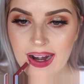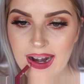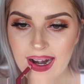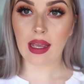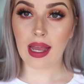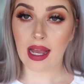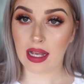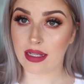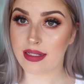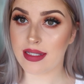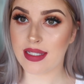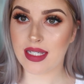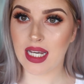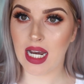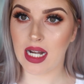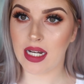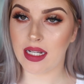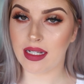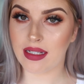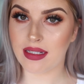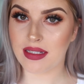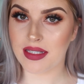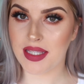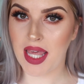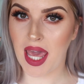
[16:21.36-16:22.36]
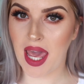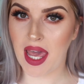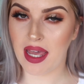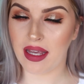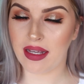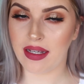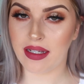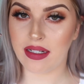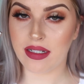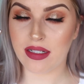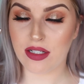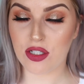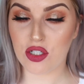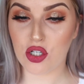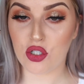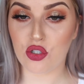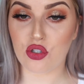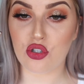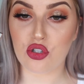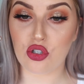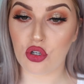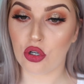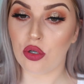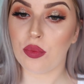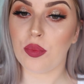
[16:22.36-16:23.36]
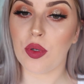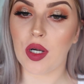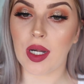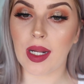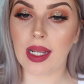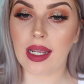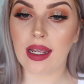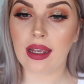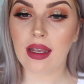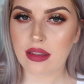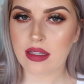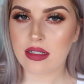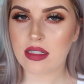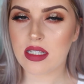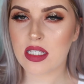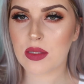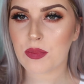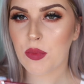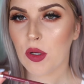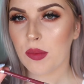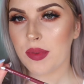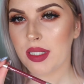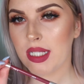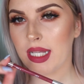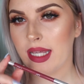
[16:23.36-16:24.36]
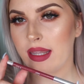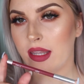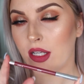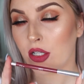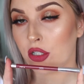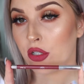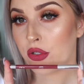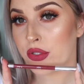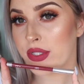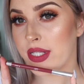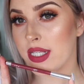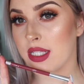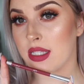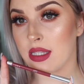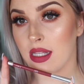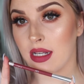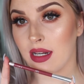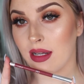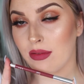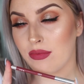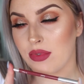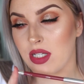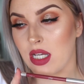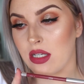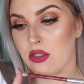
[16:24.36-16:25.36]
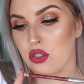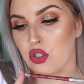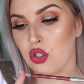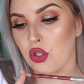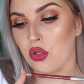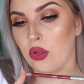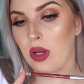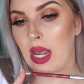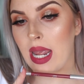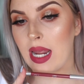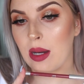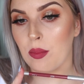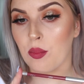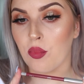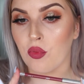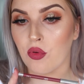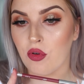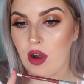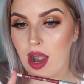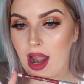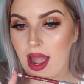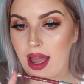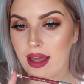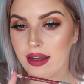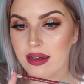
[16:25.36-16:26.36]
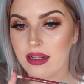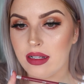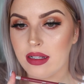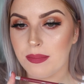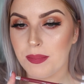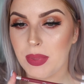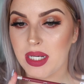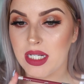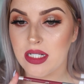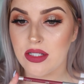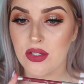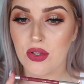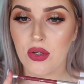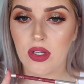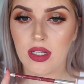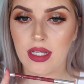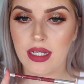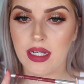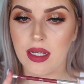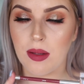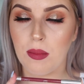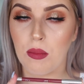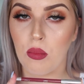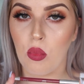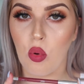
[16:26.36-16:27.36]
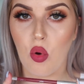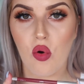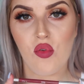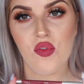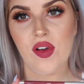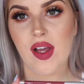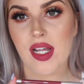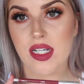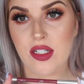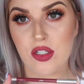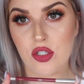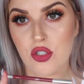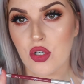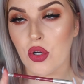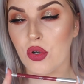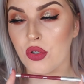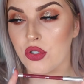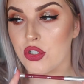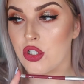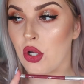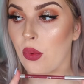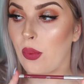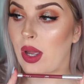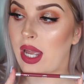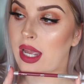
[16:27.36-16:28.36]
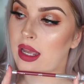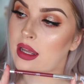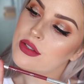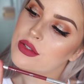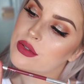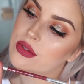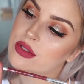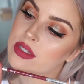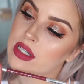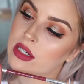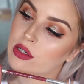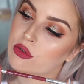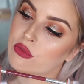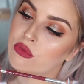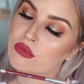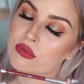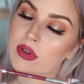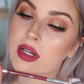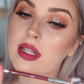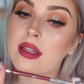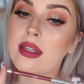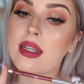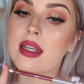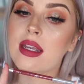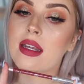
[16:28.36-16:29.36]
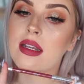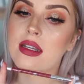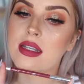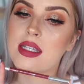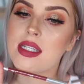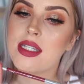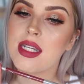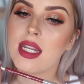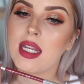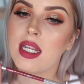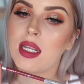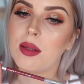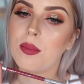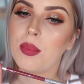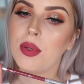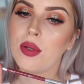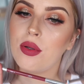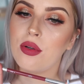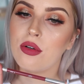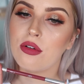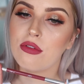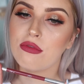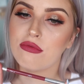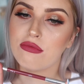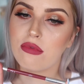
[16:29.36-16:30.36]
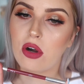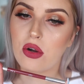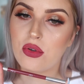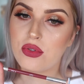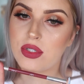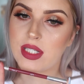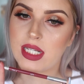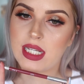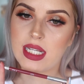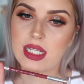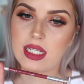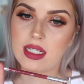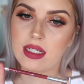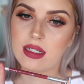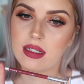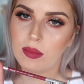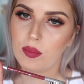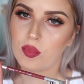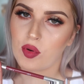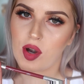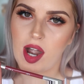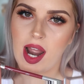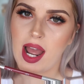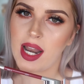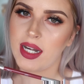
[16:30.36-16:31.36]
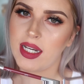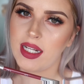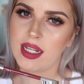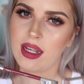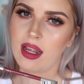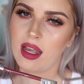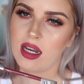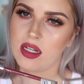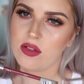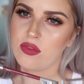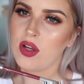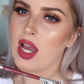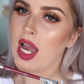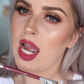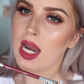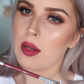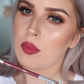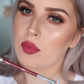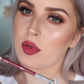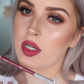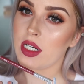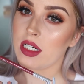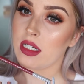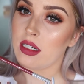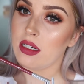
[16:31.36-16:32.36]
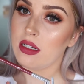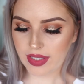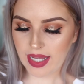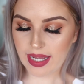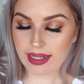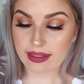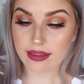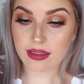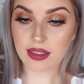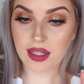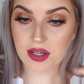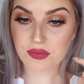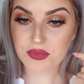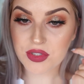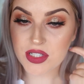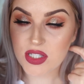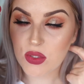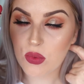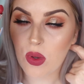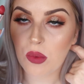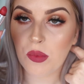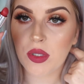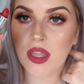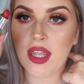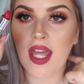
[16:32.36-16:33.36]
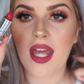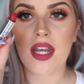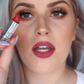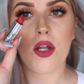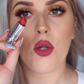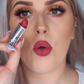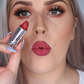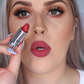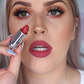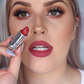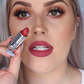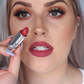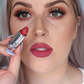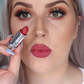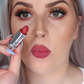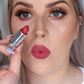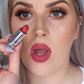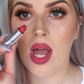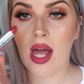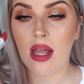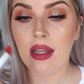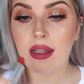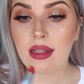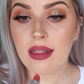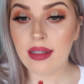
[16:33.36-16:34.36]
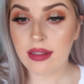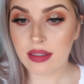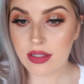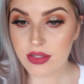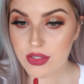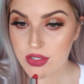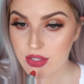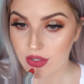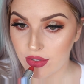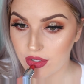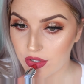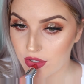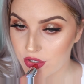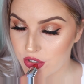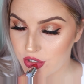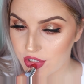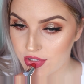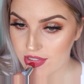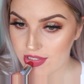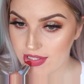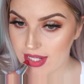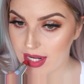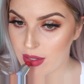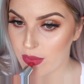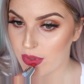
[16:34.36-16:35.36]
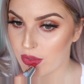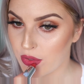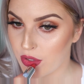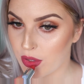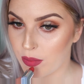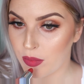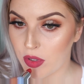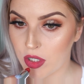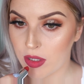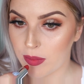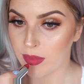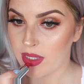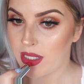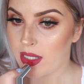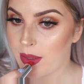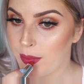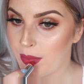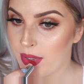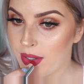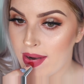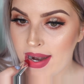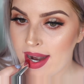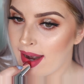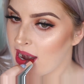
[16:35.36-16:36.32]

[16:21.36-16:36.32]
How stunning is that? It is so pretty. This is probably like the closest thing I've done to a brown, but it's got like a mauve undertone to it. So it's like a really deep, rosy, browny kind of hybrid. I love this one with Harikoa as well. So I'll show you that one on the bottom lip.